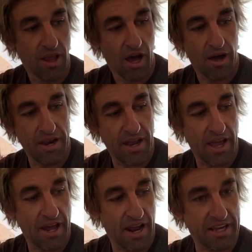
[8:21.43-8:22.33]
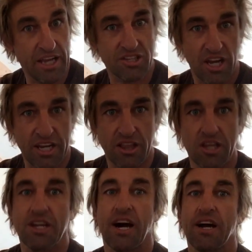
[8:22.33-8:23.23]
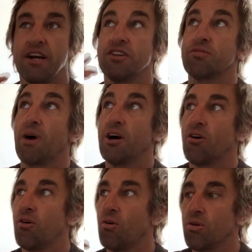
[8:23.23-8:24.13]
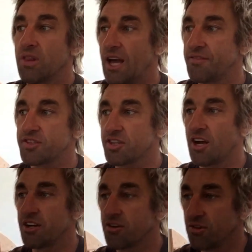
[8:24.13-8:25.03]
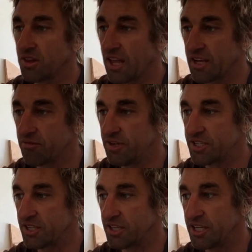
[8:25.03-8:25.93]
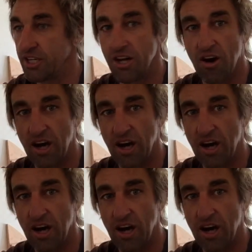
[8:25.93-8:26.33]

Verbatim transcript: And and I guess I can look at it as my whole life cycle like recently, you know.